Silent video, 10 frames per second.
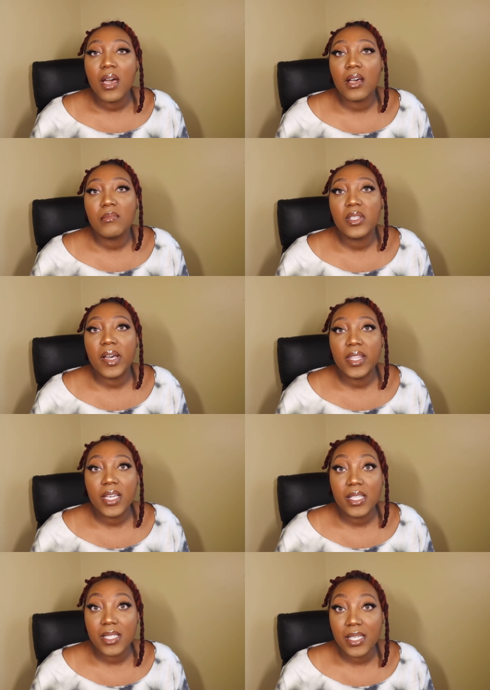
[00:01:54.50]
Um, so I
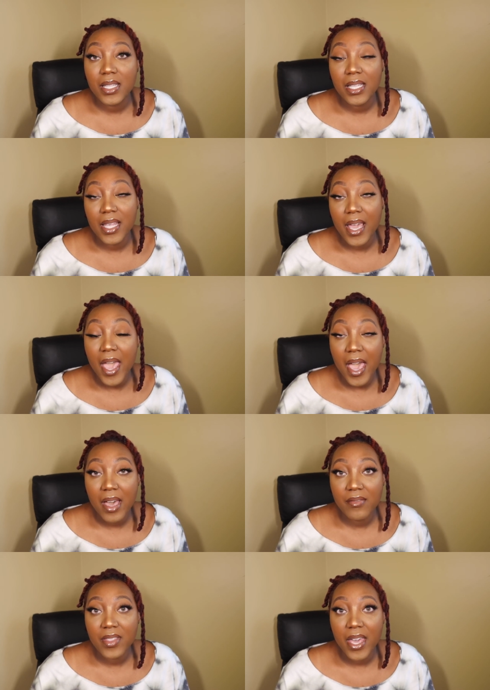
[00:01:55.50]
think it's neat that they
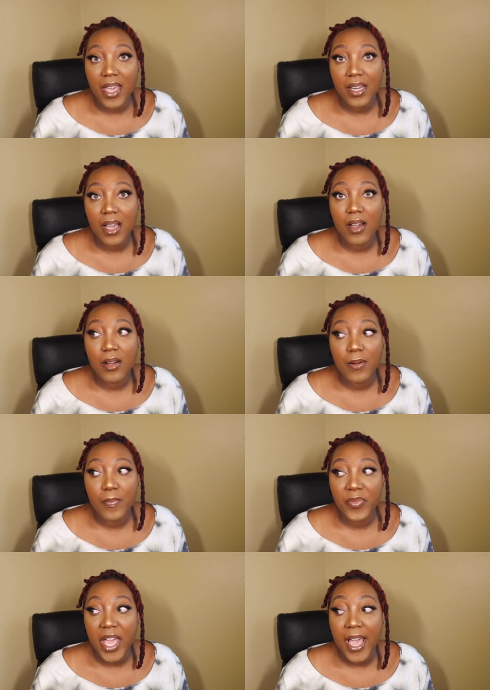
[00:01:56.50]
have that.
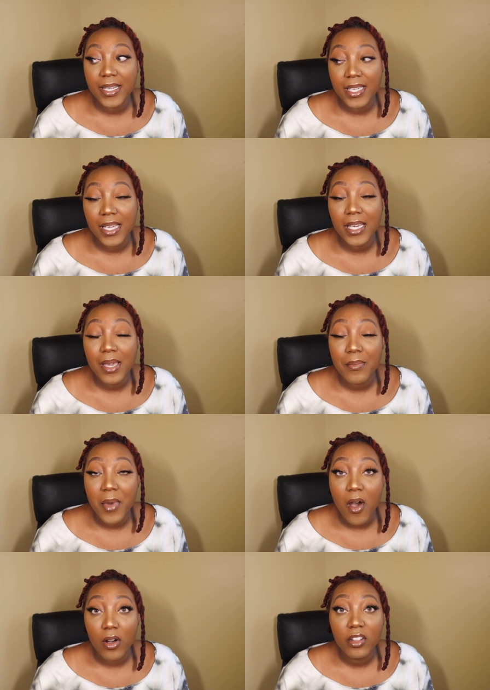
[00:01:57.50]
Um, I did get
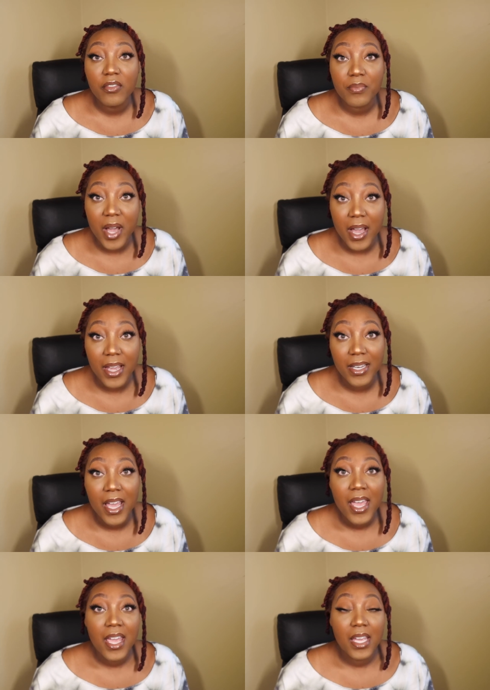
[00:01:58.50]
all of mine
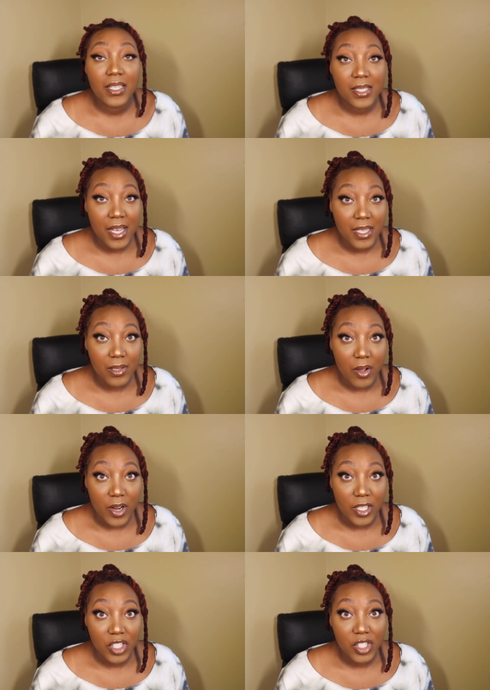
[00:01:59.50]
in a size large.